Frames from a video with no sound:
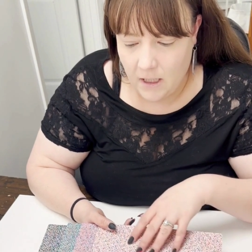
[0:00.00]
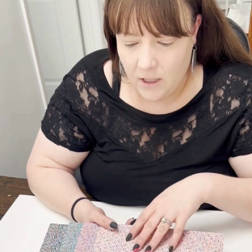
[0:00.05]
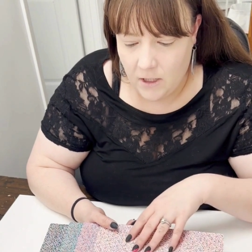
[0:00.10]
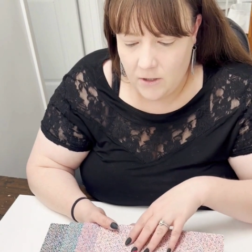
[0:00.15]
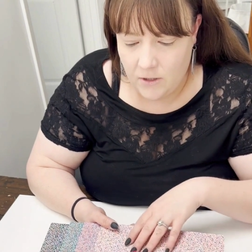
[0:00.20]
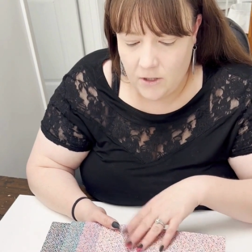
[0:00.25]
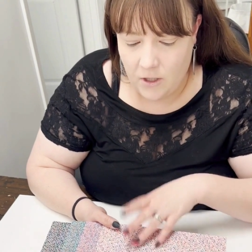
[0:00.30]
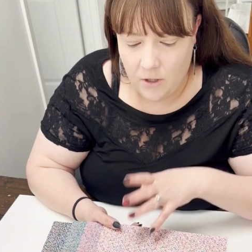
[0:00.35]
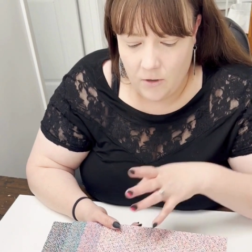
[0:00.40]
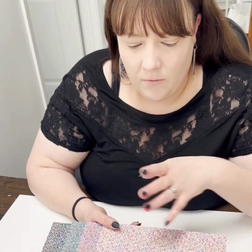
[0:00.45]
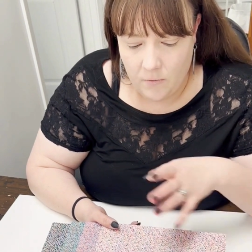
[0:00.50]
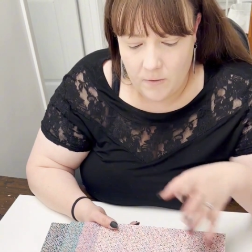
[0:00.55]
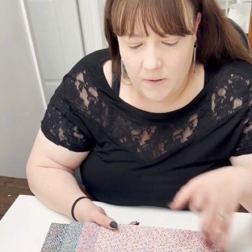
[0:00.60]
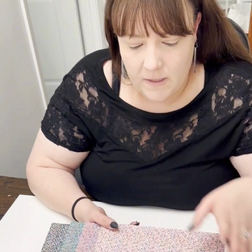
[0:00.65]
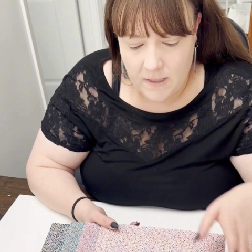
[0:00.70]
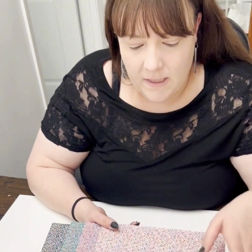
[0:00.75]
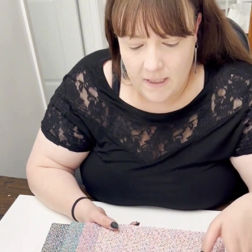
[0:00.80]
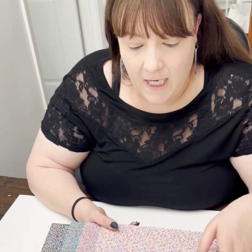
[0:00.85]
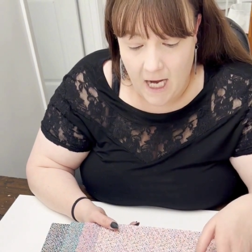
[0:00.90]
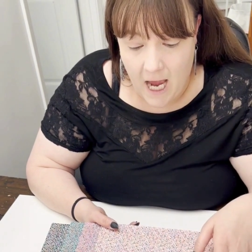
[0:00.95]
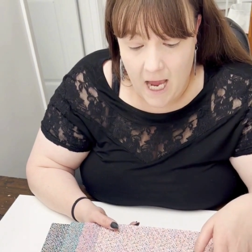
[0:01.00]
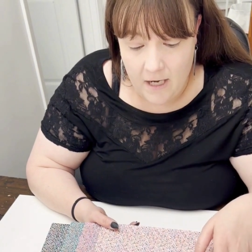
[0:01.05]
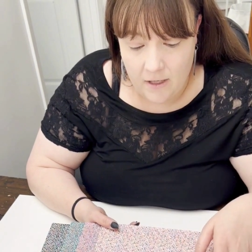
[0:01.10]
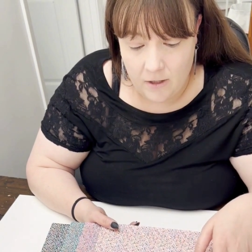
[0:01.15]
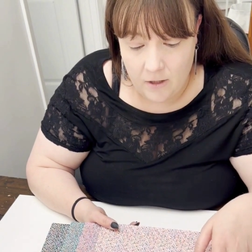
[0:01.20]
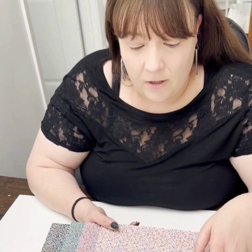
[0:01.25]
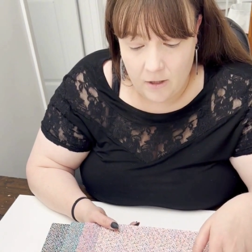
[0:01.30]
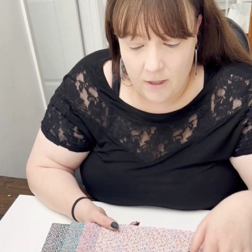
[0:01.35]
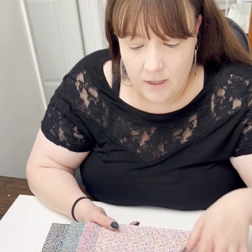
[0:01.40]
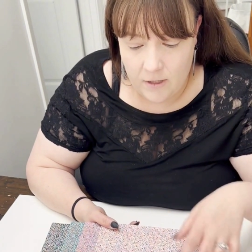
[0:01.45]
So
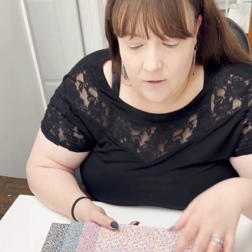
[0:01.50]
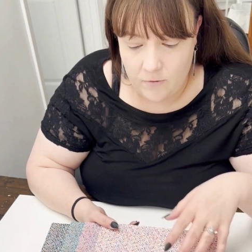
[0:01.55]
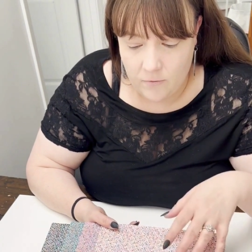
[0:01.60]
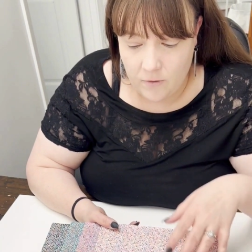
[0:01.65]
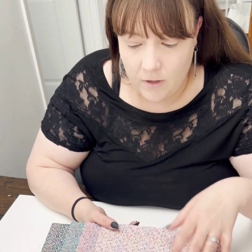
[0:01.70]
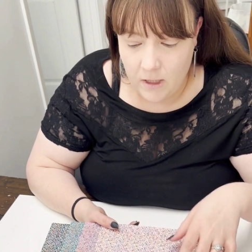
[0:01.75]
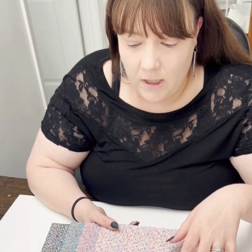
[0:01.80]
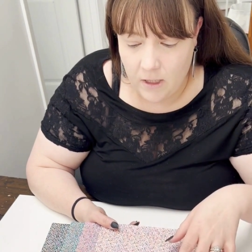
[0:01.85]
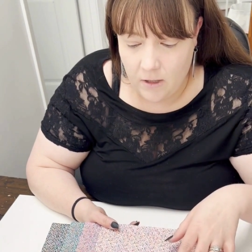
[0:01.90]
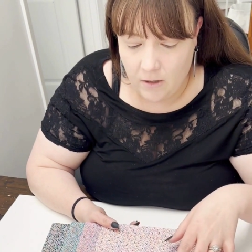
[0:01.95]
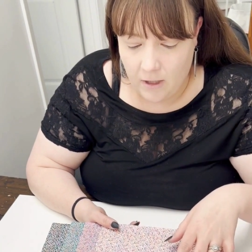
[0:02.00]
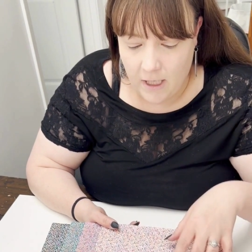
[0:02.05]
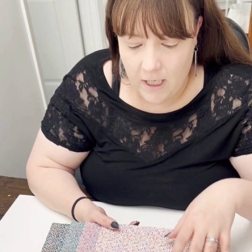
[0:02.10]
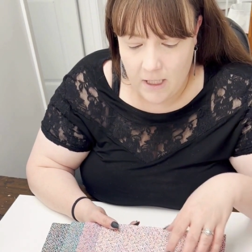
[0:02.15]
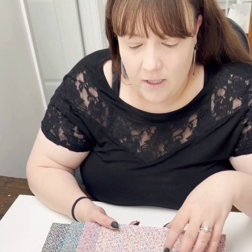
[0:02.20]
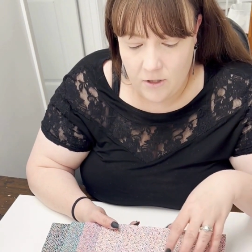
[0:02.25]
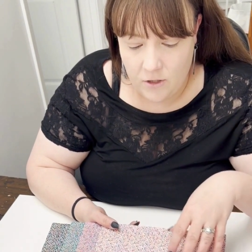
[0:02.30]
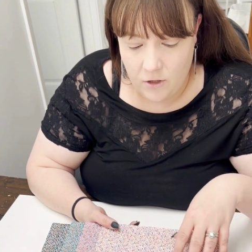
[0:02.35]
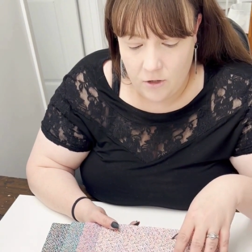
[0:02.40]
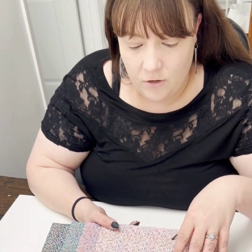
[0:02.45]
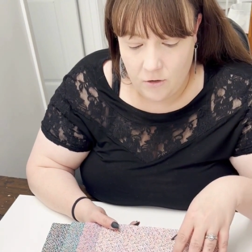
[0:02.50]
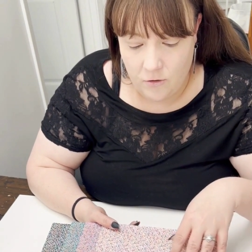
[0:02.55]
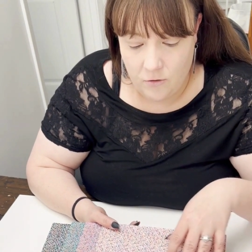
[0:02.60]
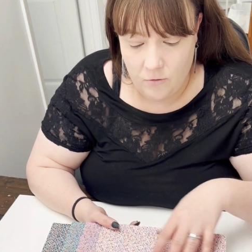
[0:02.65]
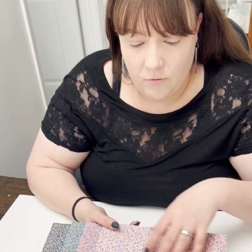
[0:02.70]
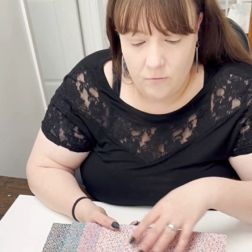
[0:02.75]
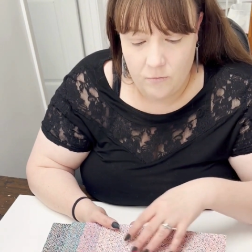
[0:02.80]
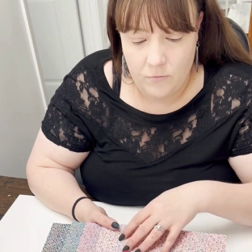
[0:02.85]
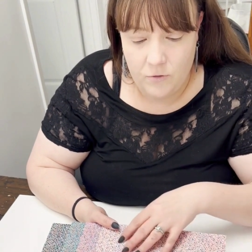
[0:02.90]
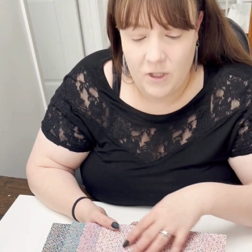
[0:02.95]
scattered is really great
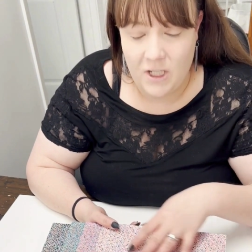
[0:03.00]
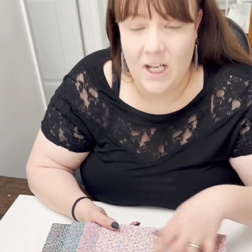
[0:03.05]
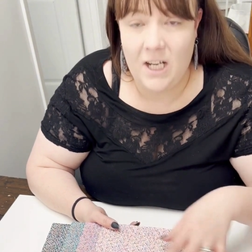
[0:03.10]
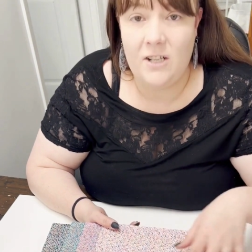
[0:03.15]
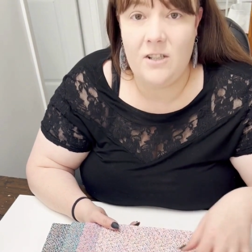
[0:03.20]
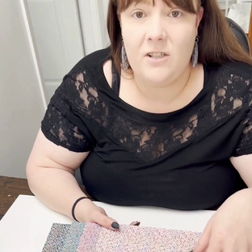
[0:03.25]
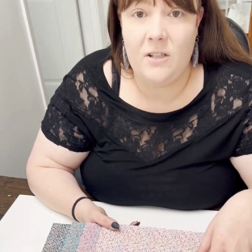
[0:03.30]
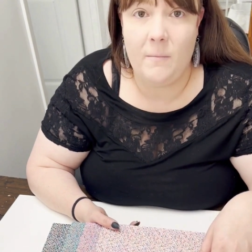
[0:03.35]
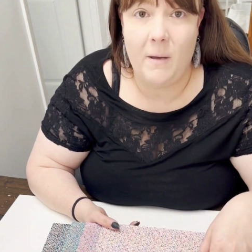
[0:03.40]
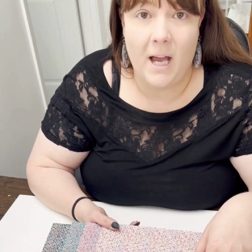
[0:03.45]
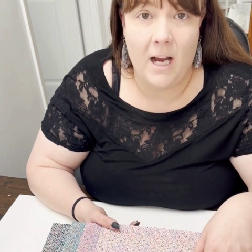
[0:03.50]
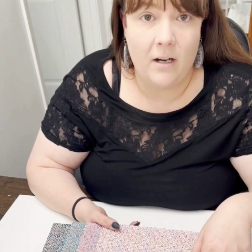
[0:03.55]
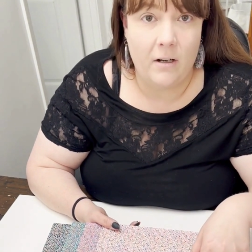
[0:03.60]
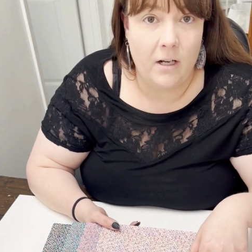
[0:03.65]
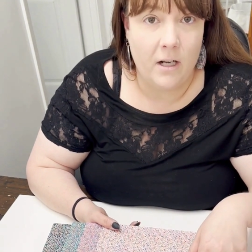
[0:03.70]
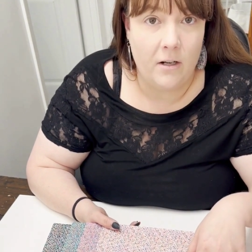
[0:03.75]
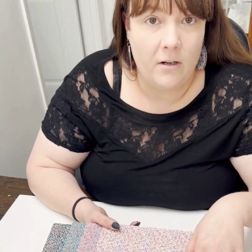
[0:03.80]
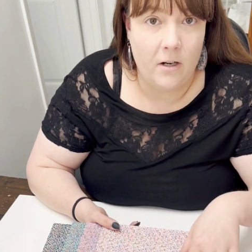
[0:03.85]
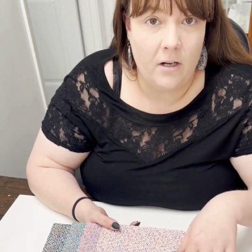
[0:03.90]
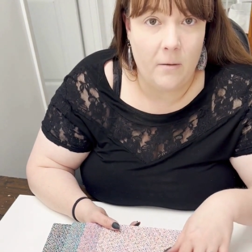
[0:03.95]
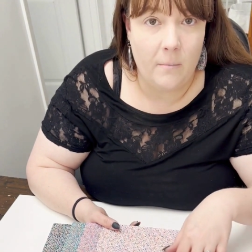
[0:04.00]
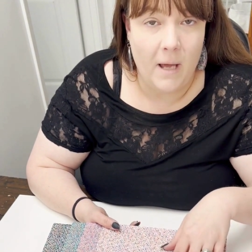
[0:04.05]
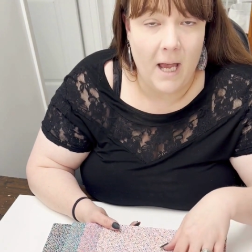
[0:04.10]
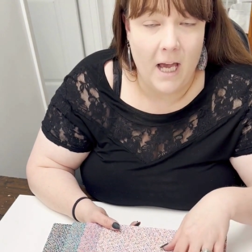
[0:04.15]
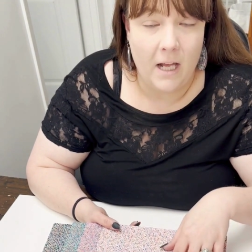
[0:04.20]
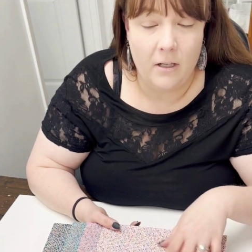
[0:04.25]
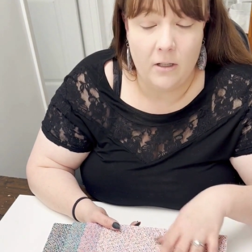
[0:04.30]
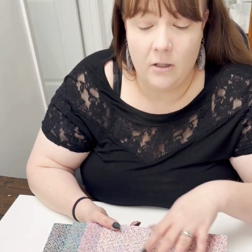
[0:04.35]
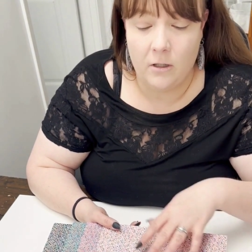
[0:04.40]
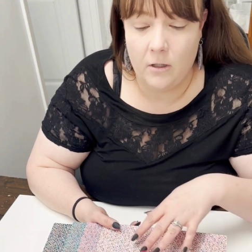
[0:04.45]
to change the background on a
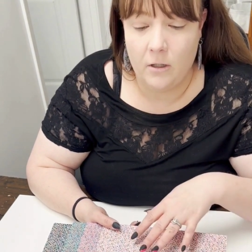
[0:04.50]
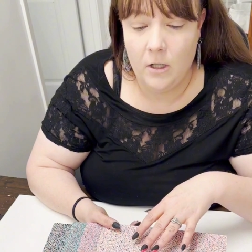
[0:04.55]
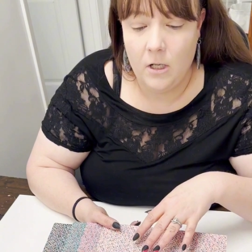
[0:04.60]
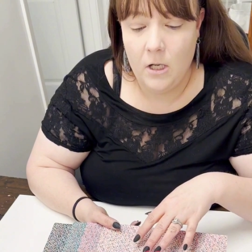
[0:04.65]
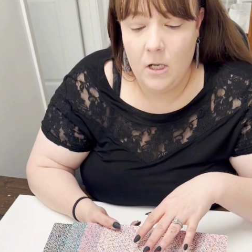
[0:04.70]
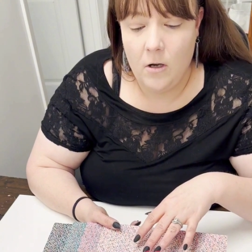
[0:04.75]
pattern